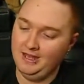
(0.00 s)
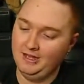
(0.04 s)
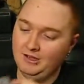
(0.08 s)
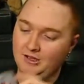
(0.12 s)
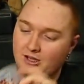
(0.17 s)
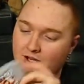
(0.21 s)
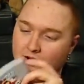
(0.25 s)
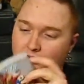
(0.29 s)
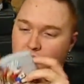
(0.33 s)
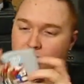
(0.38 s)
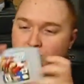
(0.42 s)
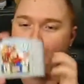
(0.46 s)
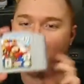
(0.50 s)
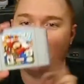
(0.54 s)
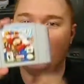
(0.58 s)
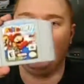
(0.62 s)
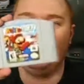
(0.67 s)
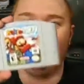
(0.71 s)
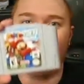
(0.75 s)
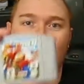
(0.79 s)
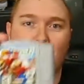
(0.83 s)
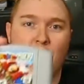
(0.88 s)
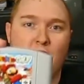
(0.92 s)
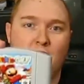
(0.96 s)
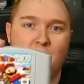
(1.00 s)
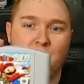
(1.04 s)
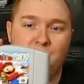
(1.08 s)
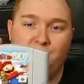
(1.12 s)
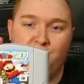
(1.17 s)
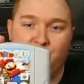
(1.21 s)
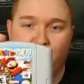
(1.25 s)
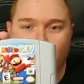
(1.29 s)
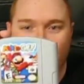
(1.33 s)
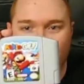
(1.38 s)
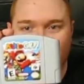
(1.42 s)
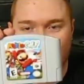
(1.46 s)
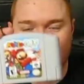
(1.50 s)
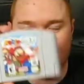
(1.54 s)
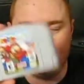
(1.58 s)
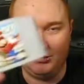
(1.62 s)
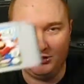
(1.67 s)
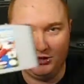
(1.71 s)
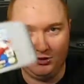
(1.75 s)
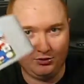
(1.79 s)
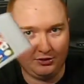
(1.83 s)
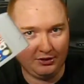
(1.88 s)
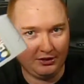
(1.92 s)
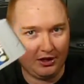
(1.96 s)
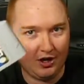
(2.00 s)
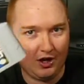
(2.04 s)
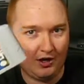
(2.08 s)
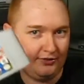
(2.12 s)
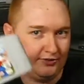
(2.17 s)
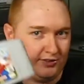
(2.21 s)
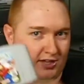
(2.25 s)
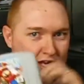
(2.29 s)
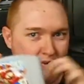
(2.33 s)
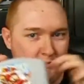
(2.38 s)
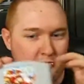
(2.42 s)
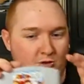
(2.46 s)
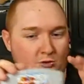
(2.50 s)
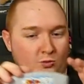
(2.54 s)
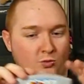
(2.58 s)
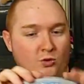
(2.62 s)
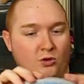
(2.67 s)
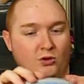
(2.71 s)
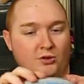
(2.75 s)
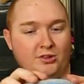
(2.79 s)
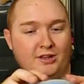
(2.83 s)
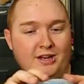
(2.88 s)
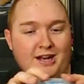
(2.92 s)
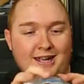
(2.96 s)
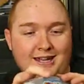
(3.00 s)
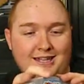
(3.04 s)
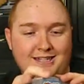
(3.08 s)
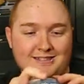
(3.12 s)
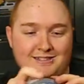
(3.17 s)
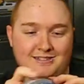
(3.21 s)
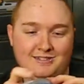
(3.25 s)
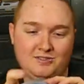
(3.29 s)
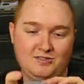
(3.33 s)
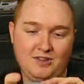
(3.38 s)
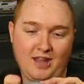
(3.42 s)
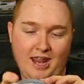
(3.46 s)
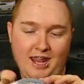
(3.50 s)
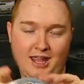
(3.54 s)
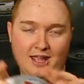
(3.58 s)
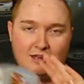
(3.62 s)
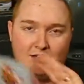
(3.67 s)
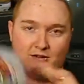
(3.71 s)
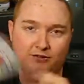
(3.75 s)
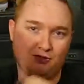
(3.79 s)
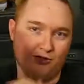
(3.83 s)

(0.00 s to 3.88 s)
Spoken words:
Here is Mario Golf, probably the only golf game in the world that I can stand.